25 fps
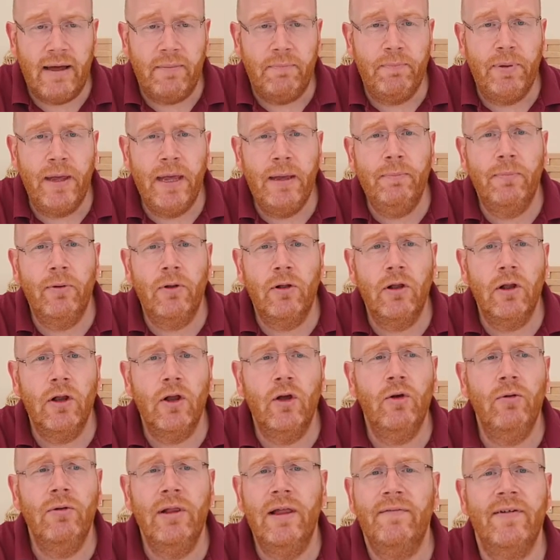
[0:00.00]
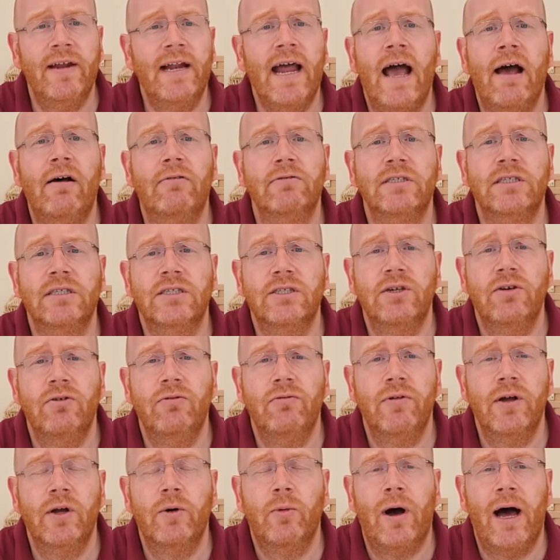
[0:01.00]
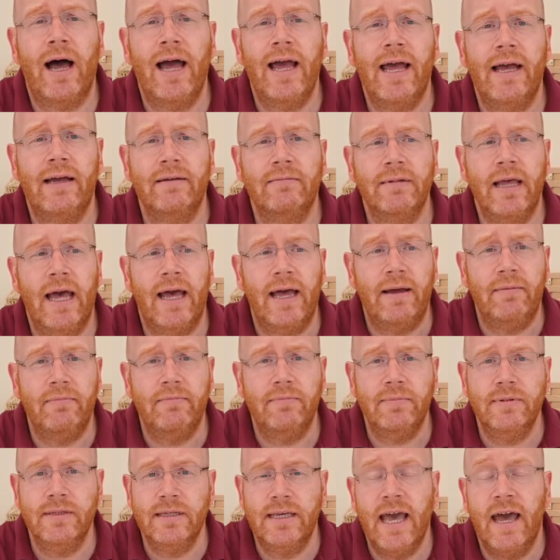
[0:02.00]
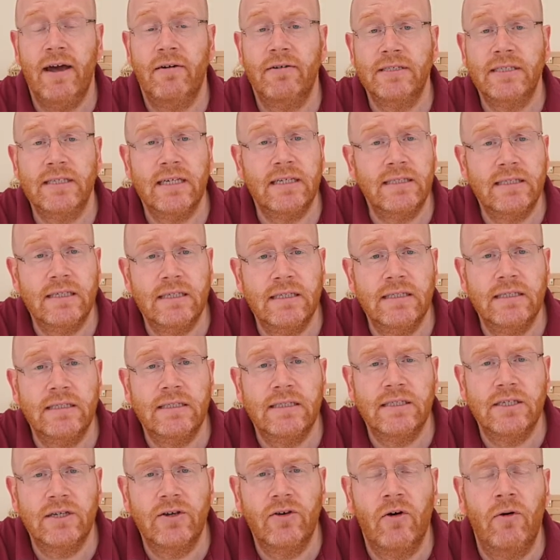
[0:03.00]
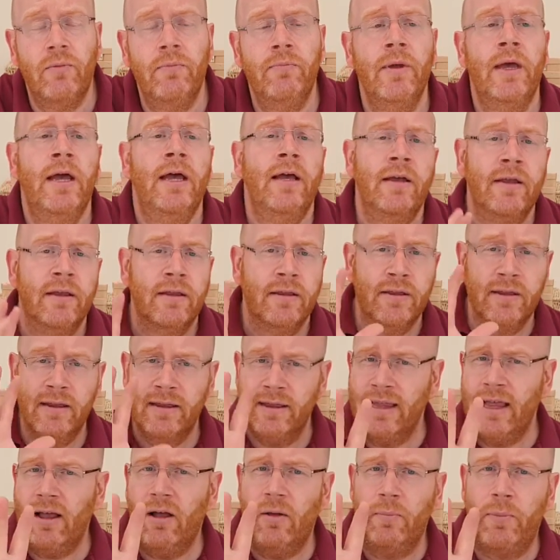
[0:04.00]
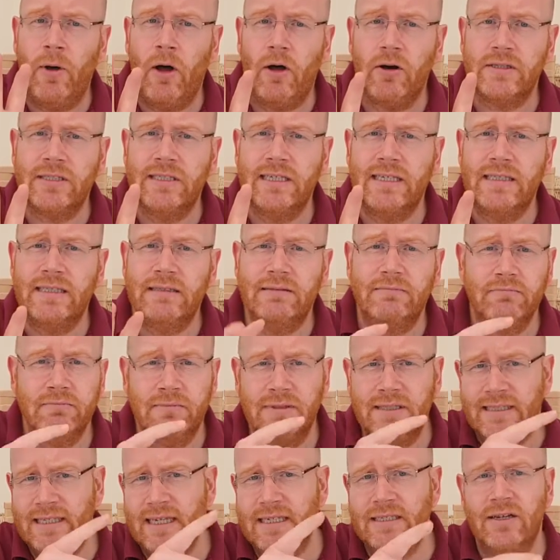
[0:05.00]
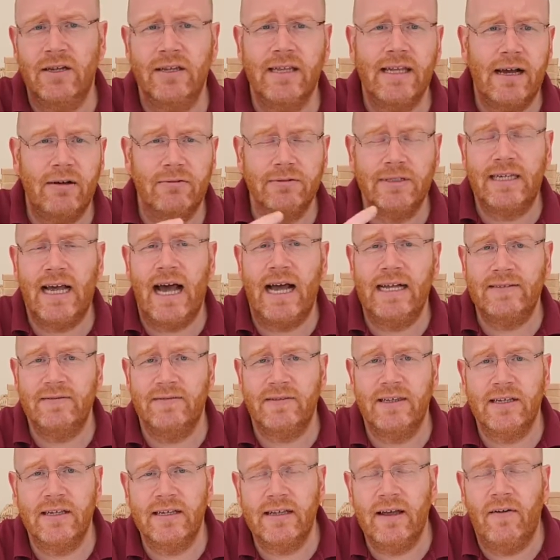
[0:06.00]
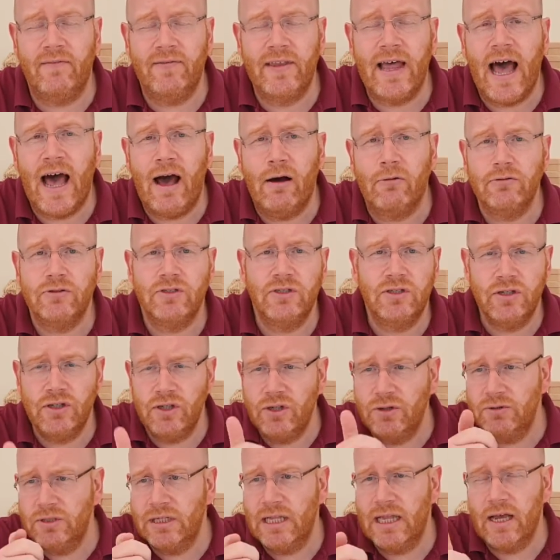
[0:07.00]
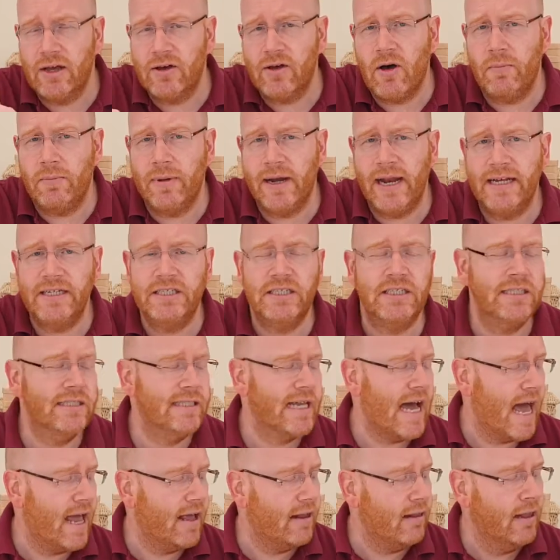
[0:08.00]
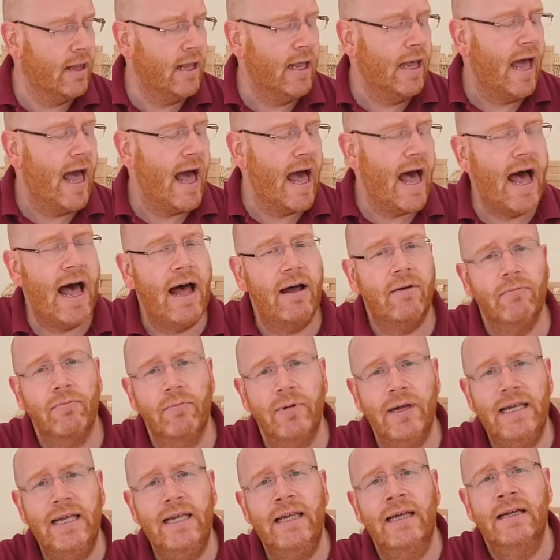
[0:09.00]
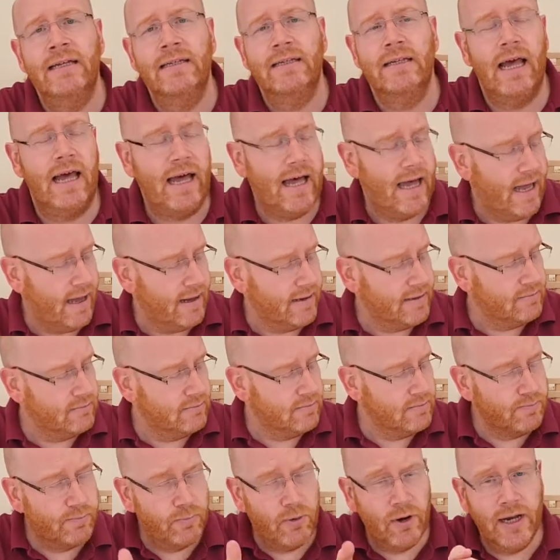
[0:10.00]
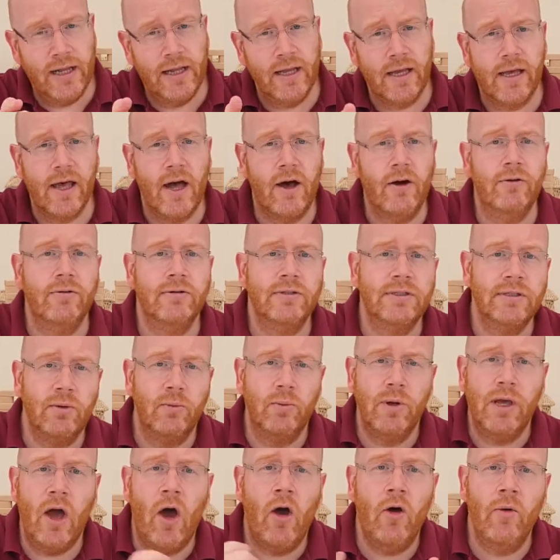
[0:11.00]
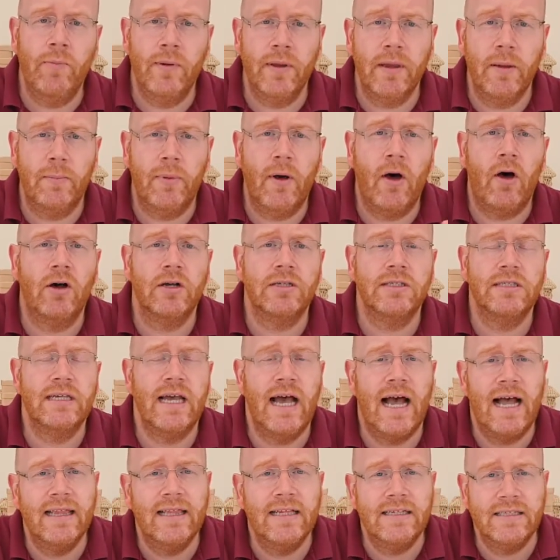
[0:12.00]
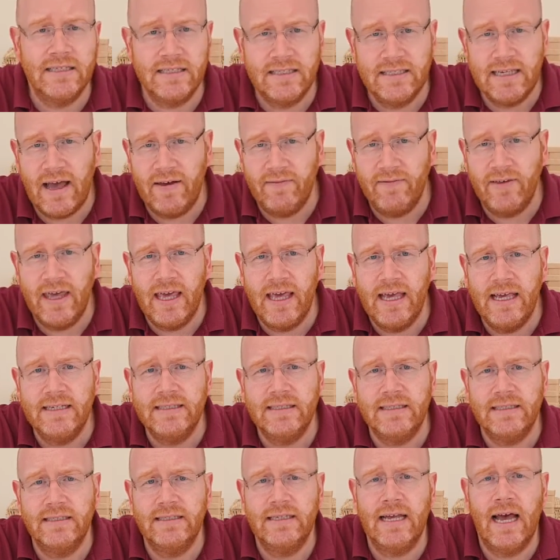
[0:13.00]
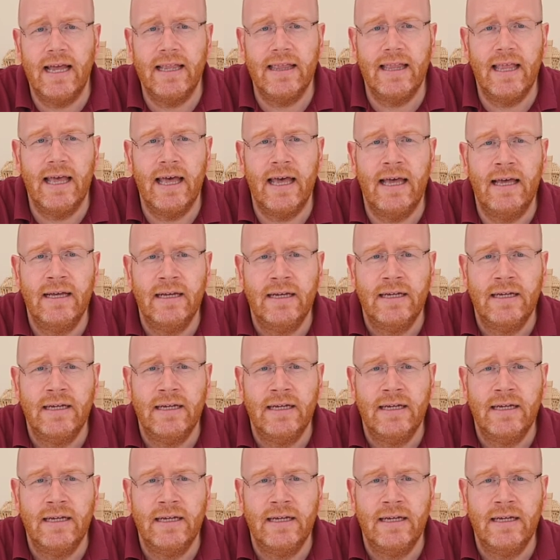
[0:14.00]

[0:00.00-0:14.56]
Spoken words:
people who live in houses who require care assistants to come. Little boxes sit on the outside of the house, usually a combination dial, and we put in the code, we open the box, and there's a set of keys inside there